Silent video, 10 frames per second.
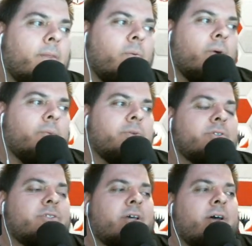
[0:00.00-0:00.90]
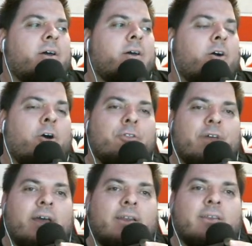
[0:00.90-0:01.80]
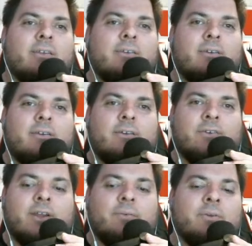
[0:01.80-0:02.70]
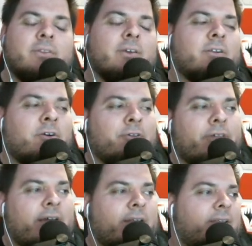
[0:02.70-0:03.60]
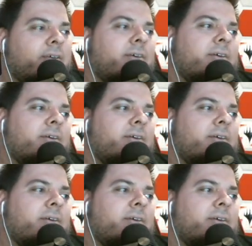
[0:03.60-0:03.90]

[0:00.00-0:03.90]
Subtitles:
What was All That? Right? Weren't they on All That?